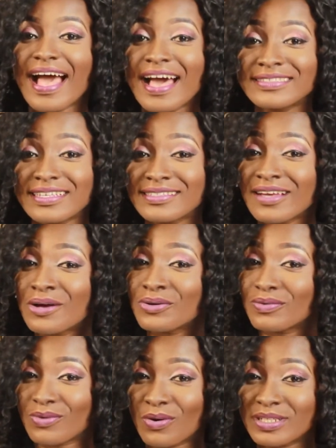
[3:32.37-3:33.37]
As a child
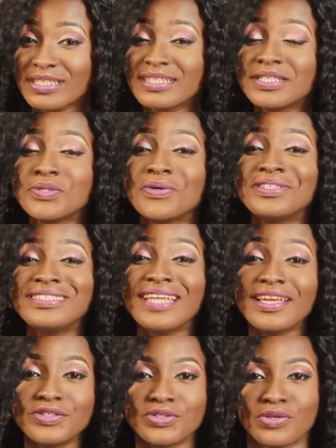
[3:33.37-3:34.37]
of God, it's your
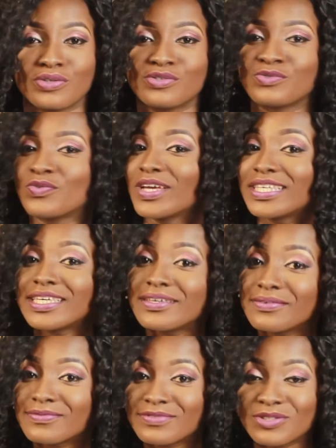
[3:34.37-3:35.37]
nature to
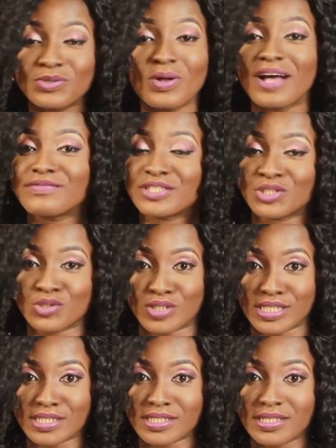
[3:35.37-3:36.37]
forgive. You don't have a
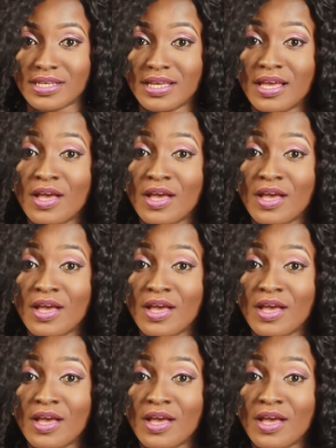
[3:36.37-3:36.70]
choice.